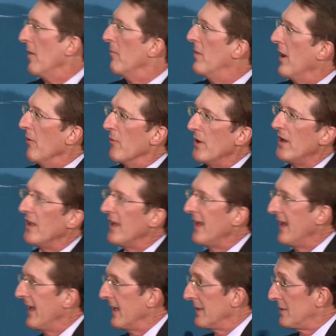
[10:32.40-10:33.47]
But really,
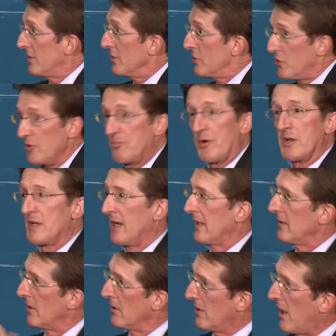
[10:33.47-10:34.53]
it's to
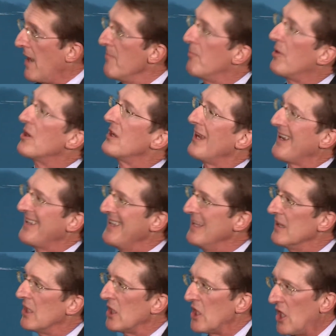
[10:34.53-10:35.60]
protect I'm protecting
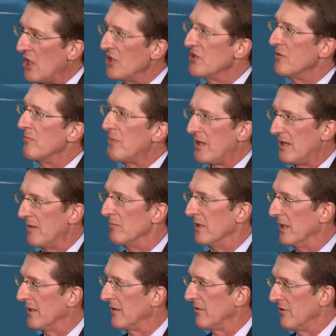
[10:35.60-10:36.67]
the larger
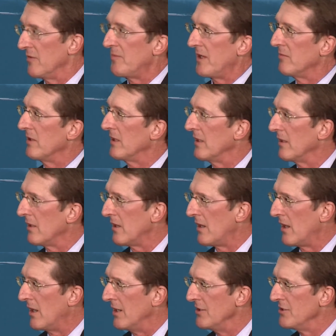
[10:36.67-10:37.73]
public, or the public at
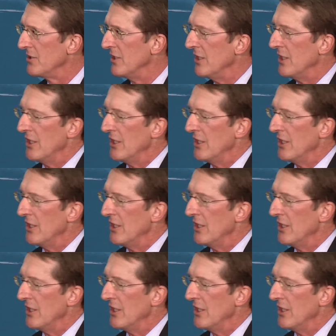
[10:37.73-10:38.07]
large.